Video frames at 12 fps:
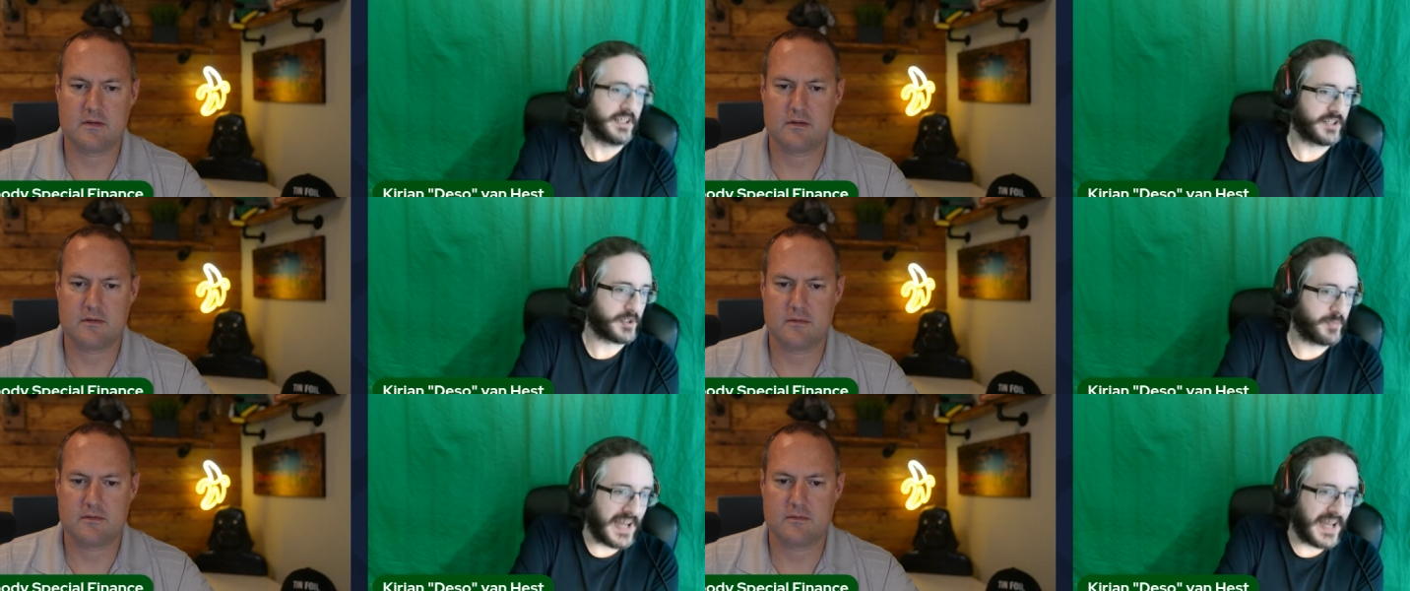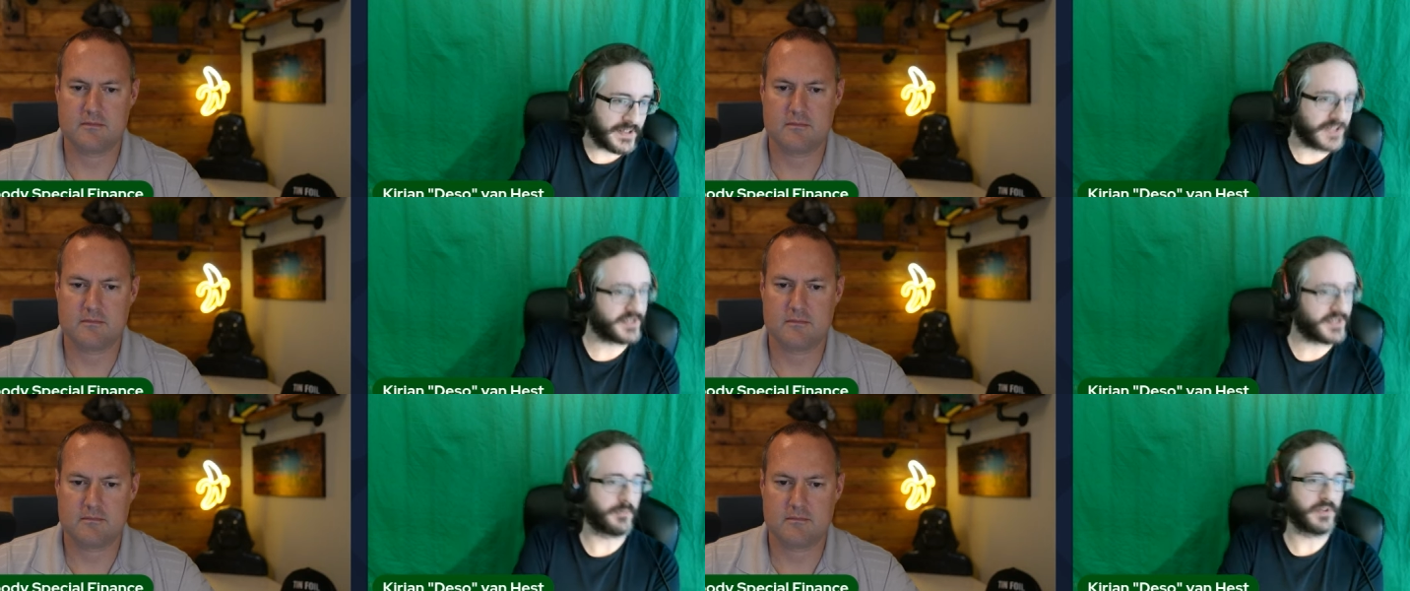Speaker 1: there's a
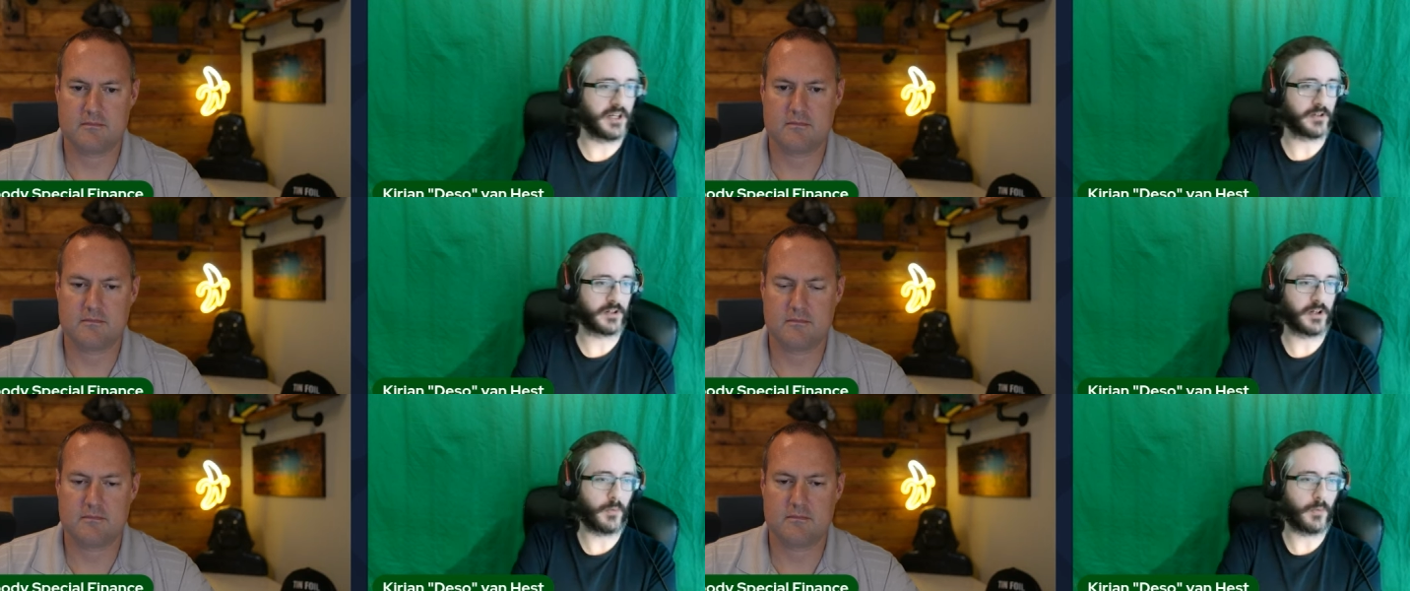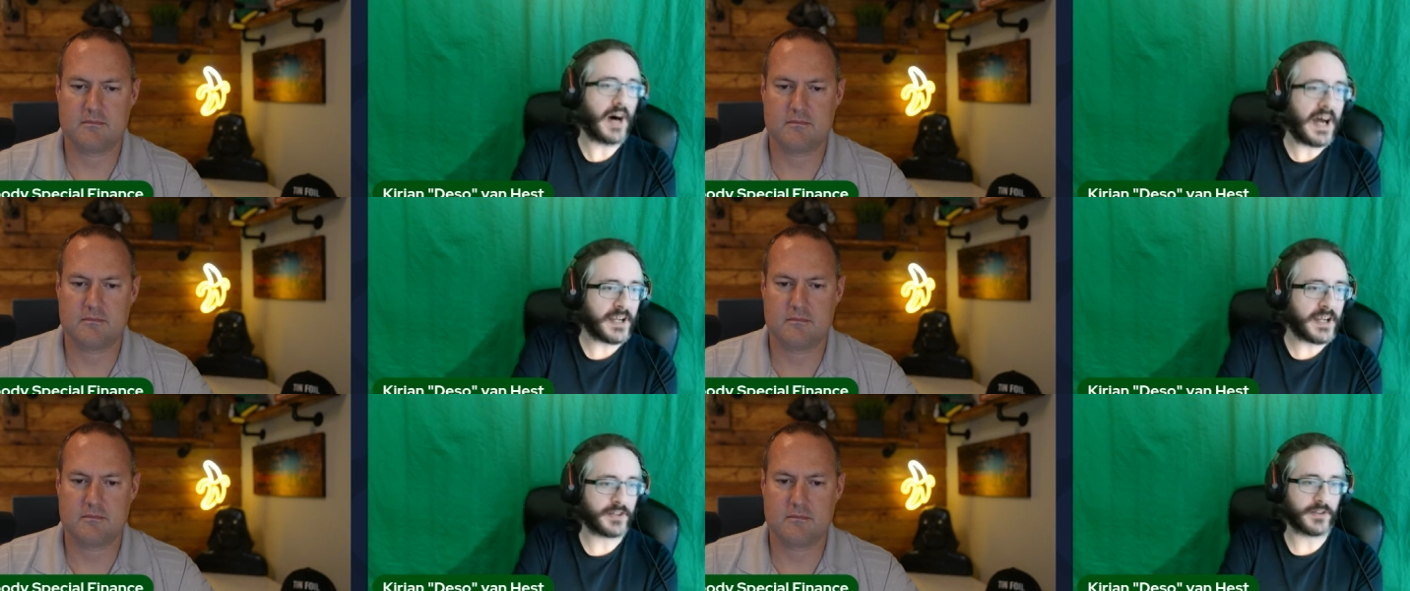battery somewhere or a
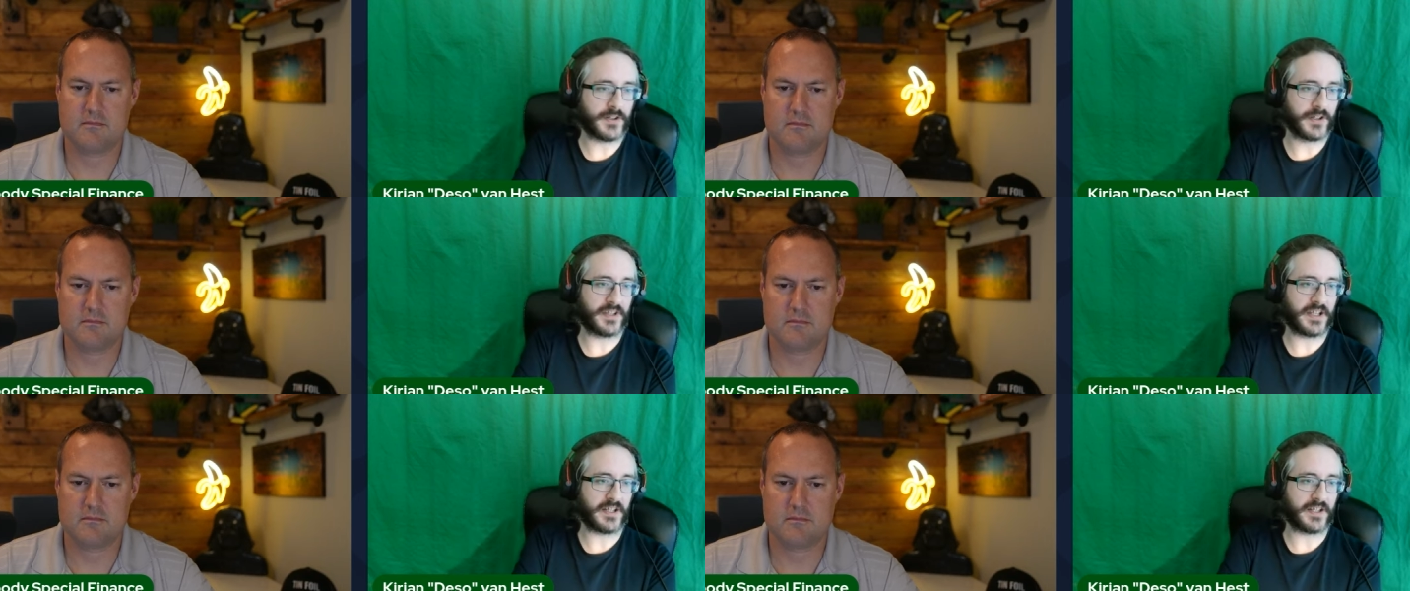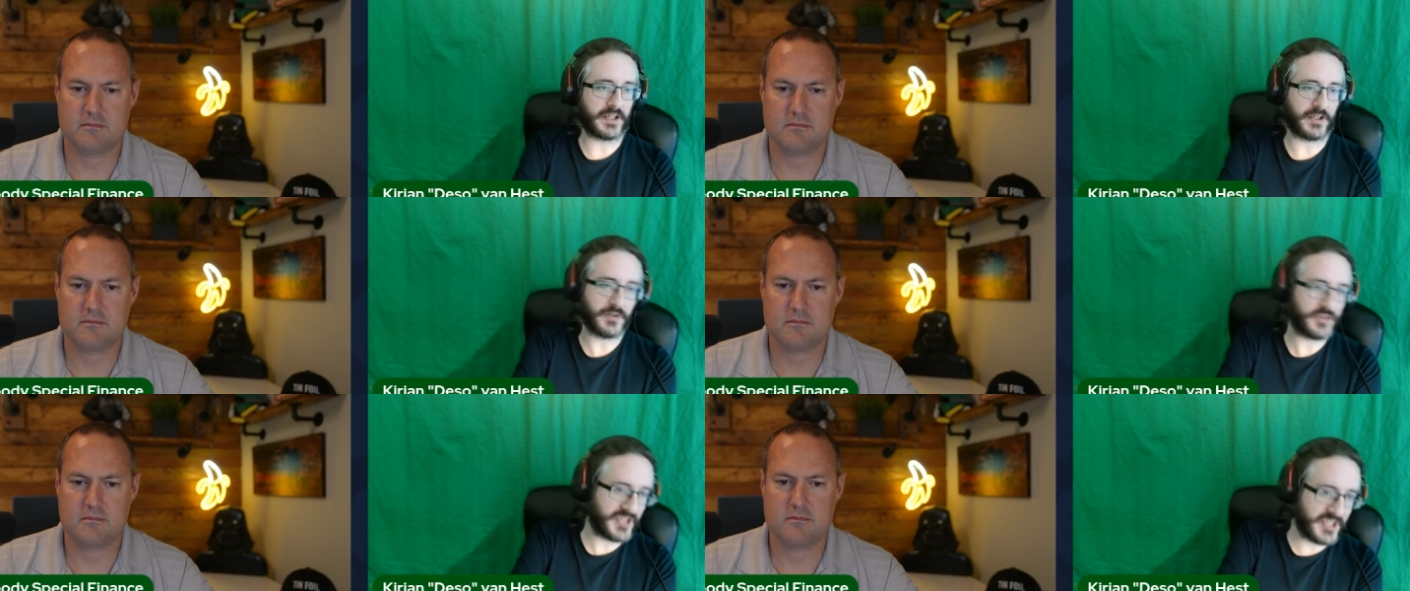wire or they they
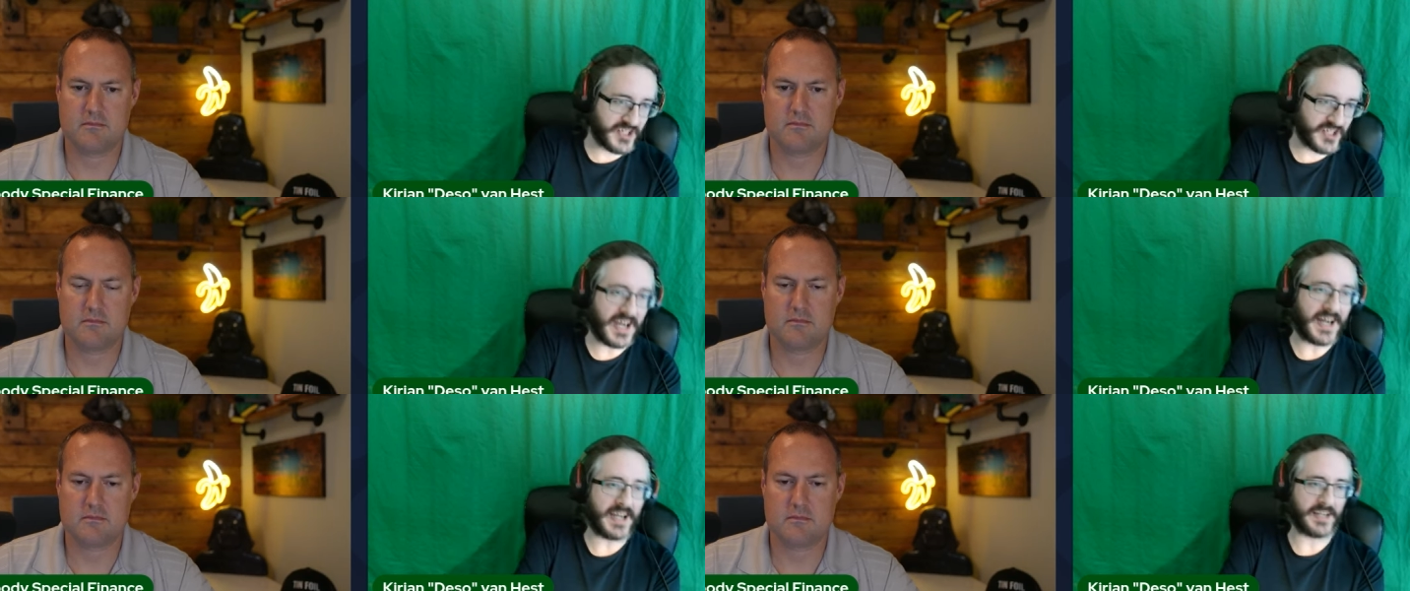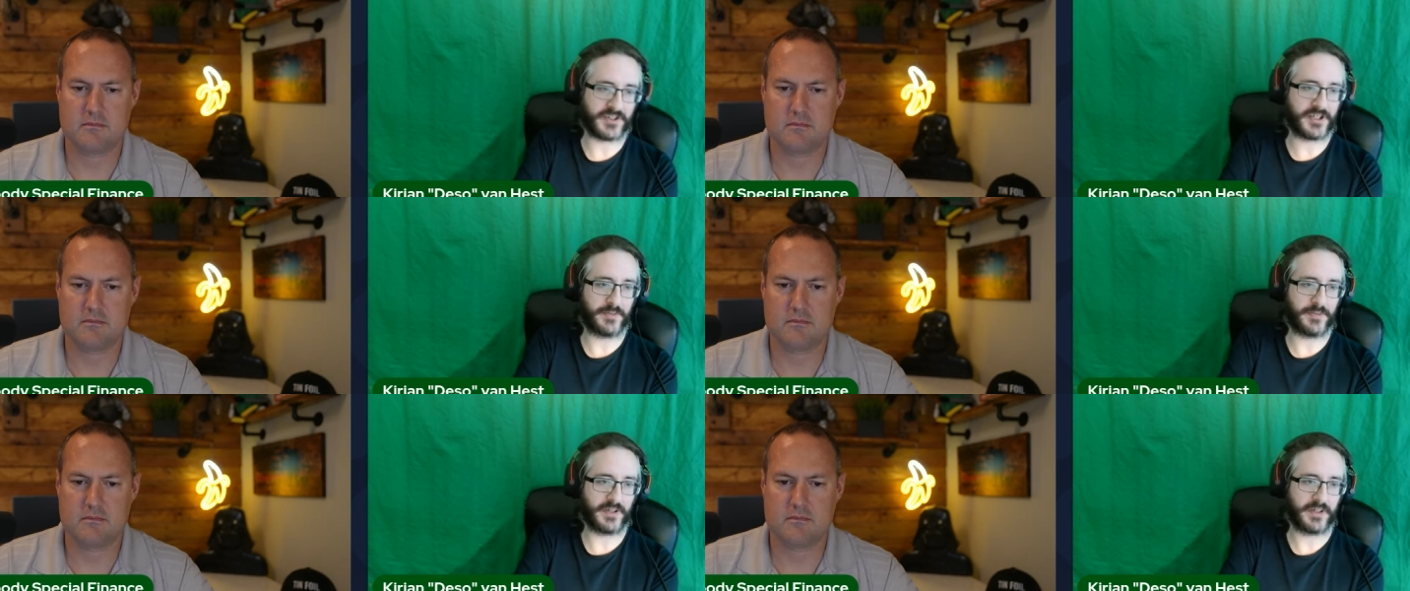use CGI or
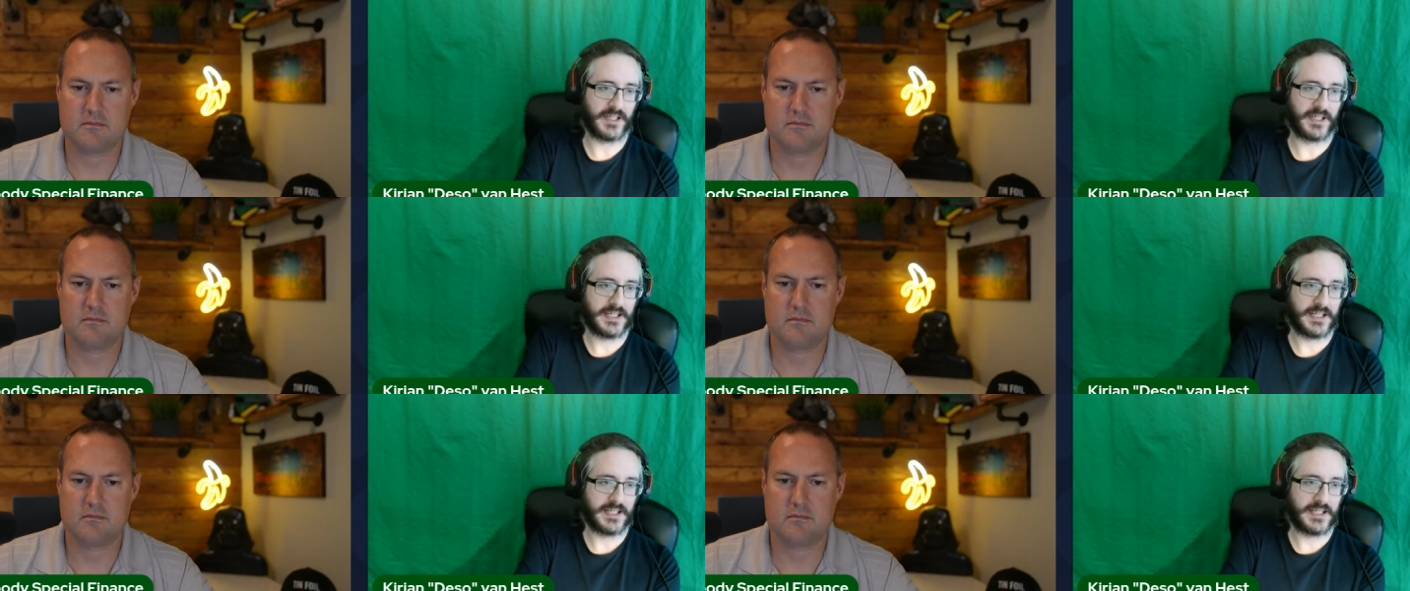something.